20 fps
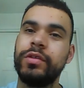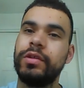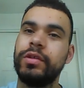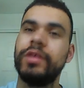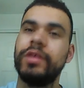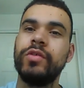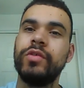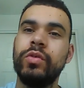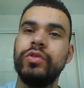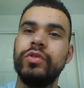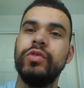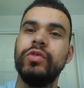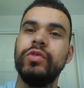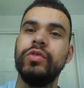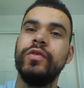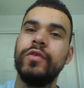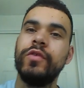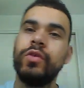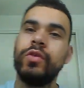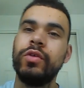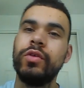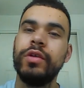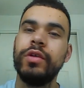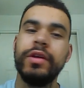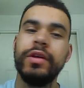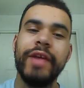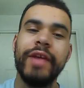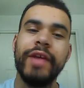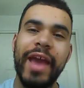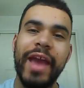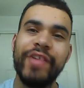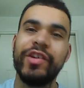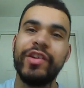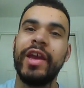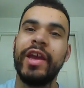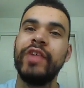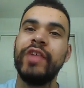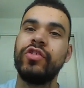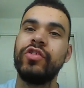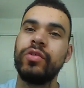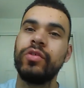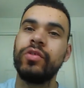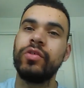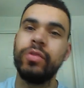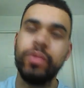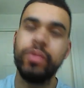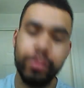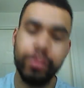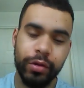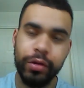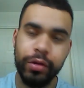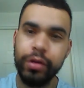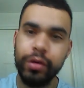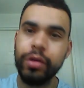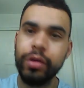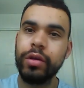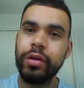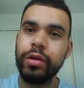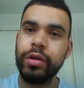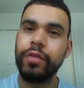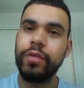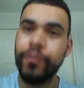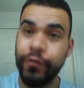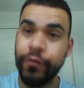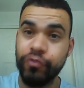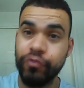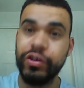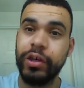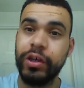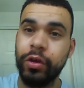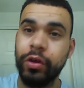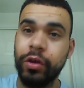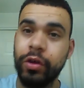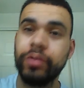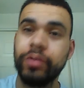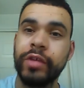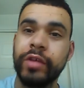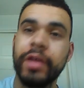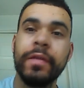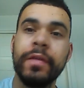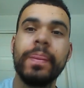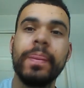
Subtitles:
It's all useful, educational, free content.